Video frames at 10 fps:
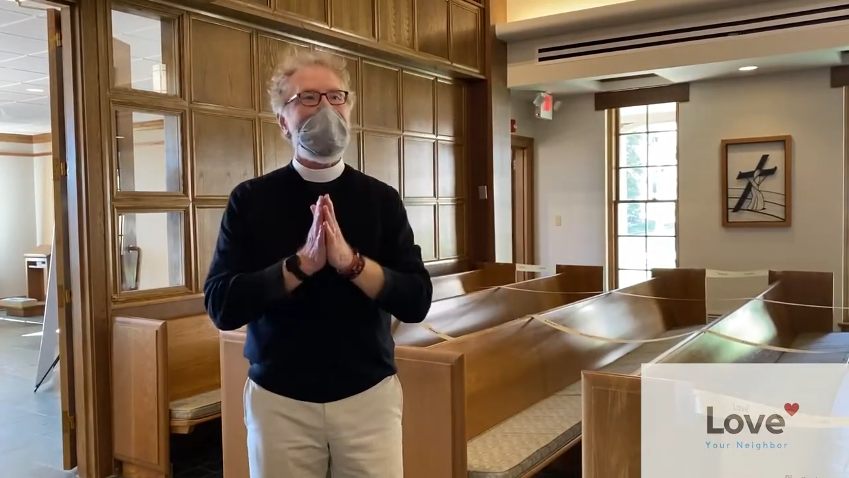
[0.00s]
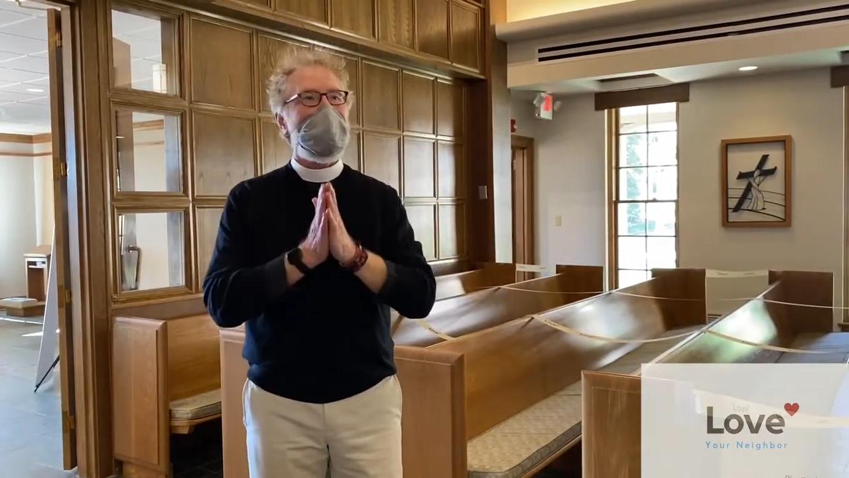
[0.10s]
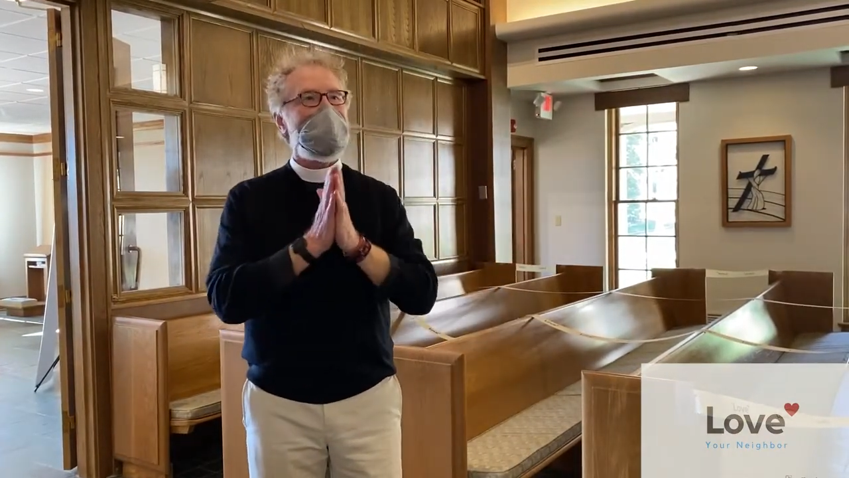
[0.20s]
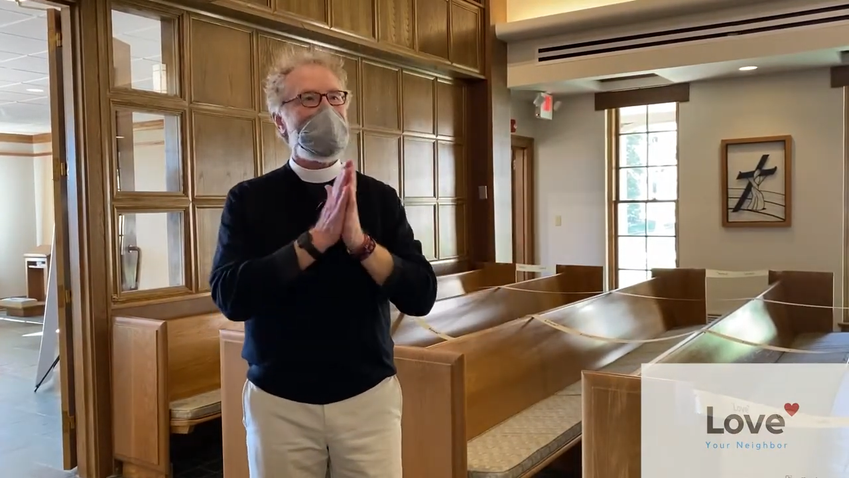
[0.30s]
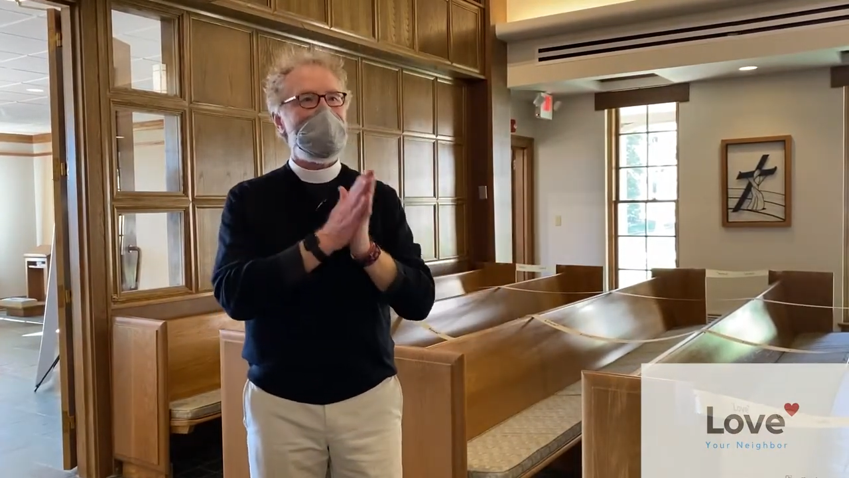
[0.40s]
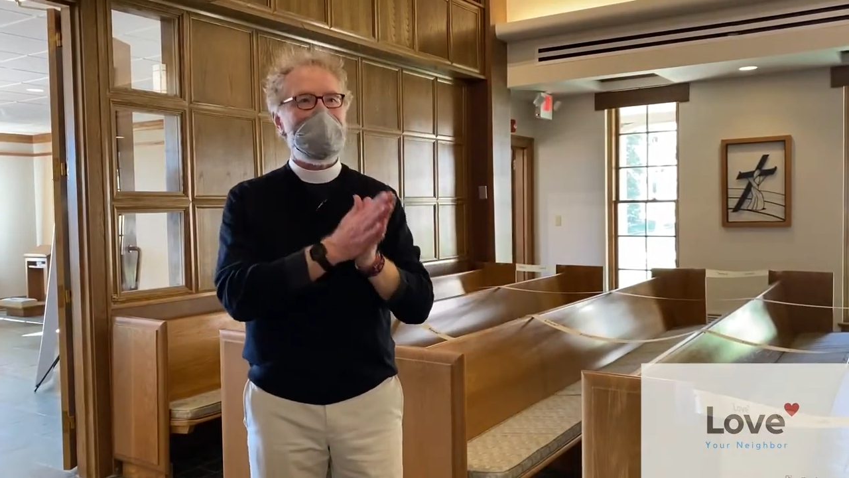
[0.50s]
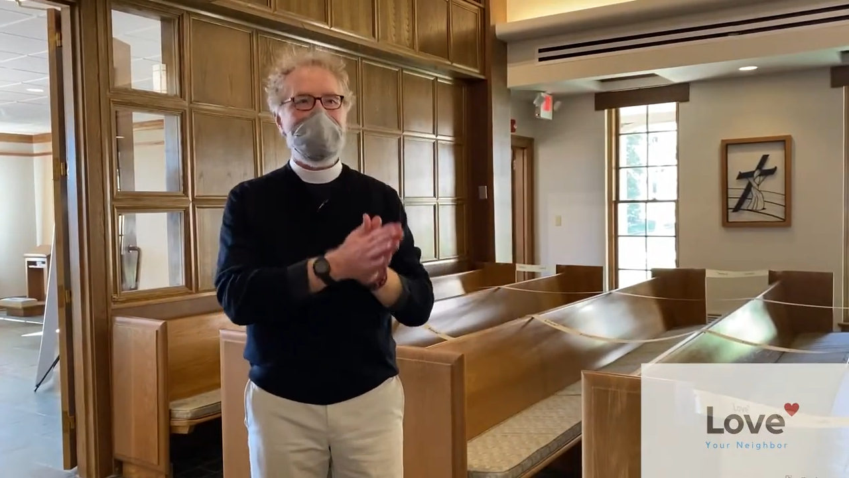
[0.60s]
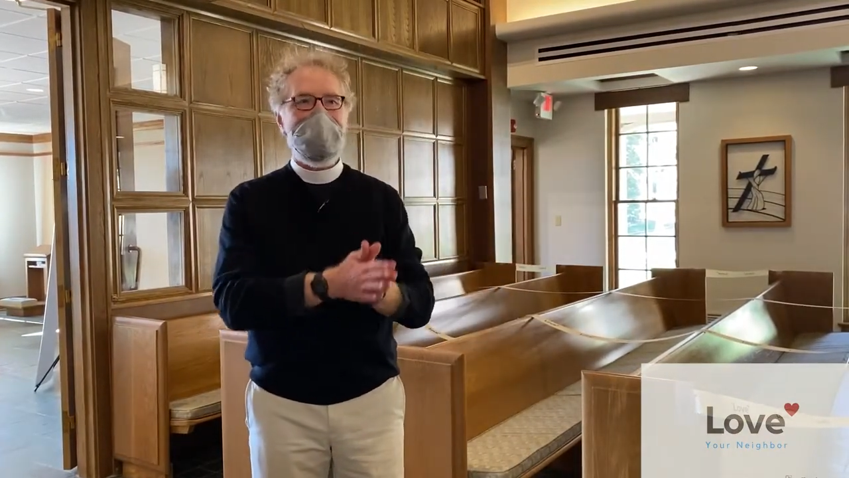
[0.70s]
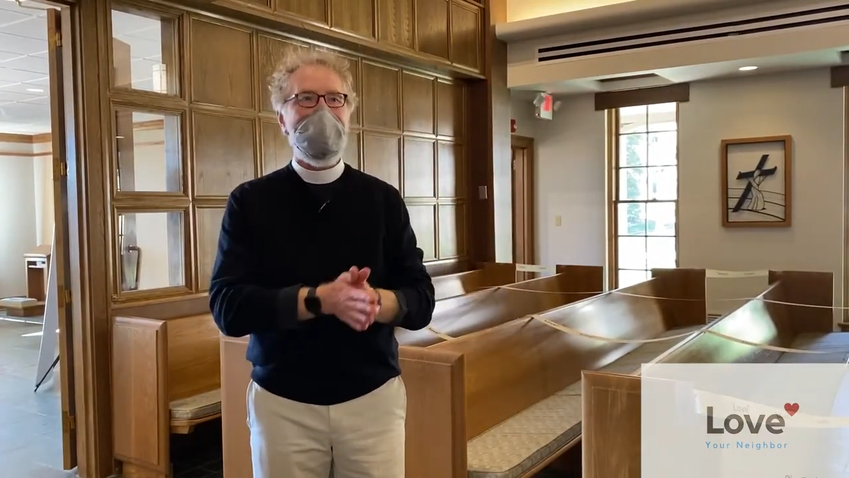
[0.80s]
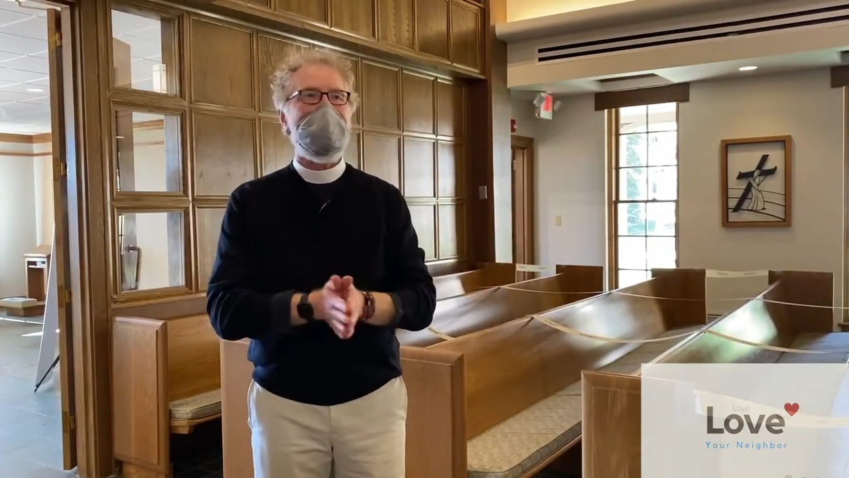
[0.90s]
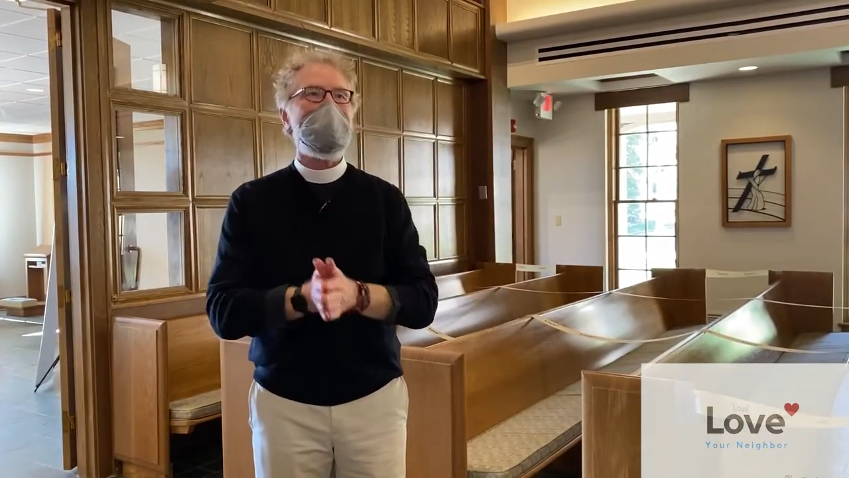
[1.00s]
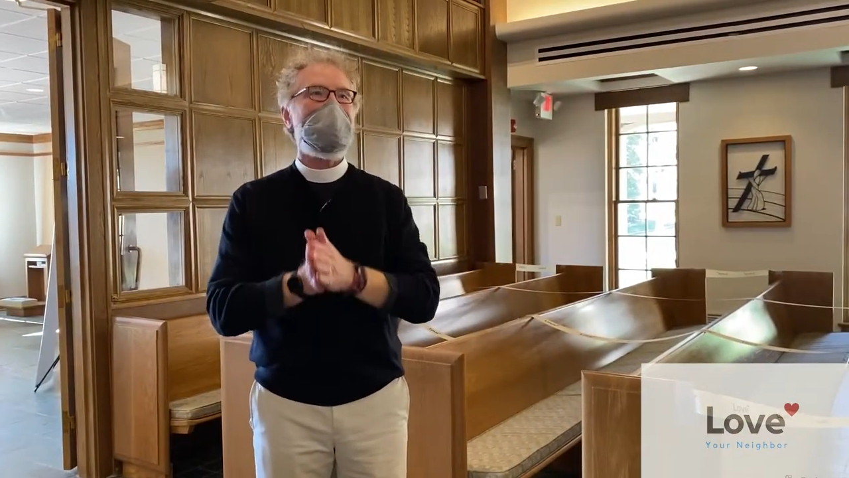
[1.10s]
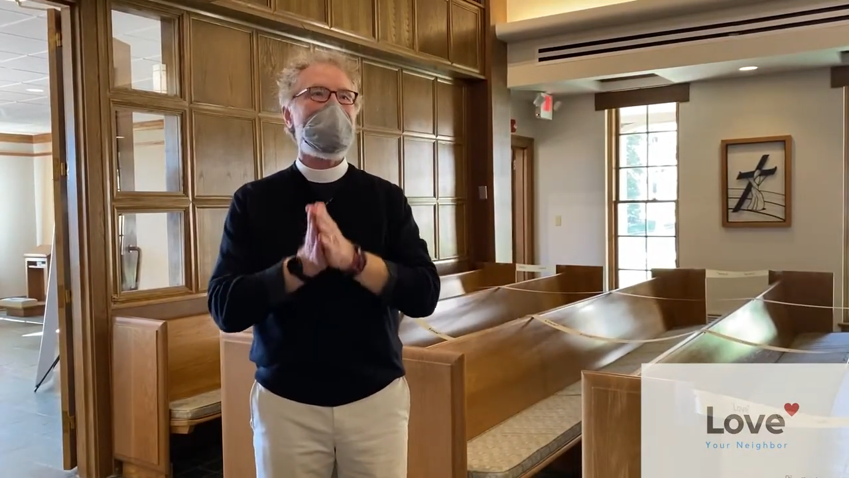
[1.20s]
That just reminds us